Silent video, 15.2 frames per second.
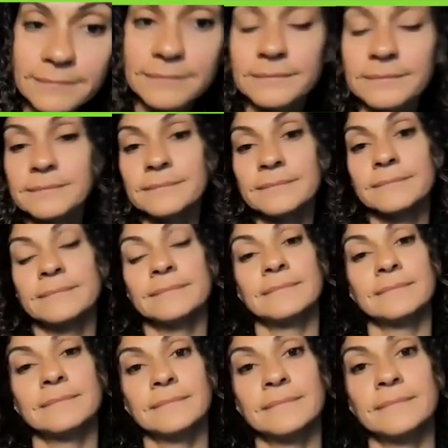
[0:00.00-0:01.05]

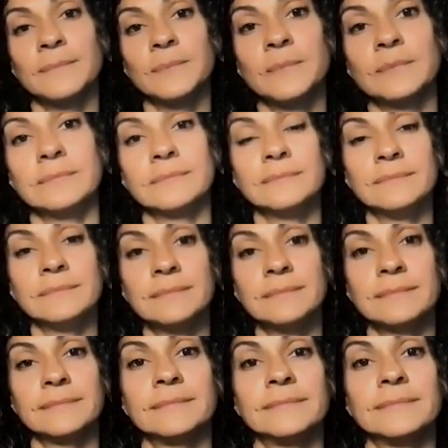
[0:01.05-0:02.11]

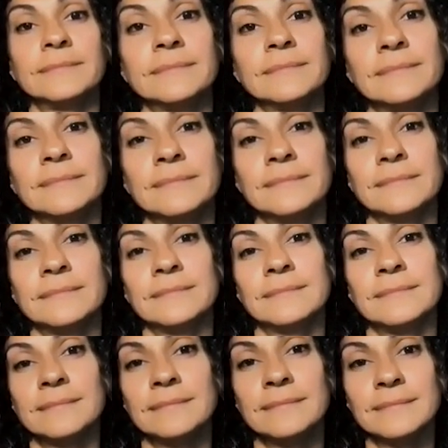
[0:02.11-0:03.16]

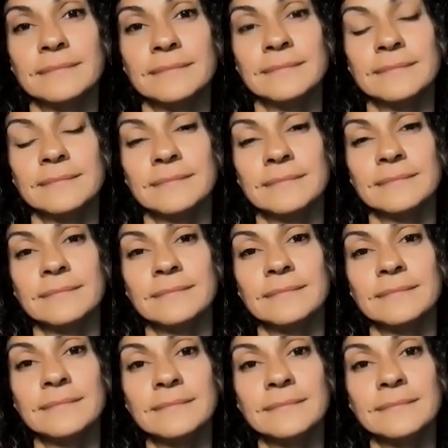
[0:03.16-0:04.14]
The person shown says nothing.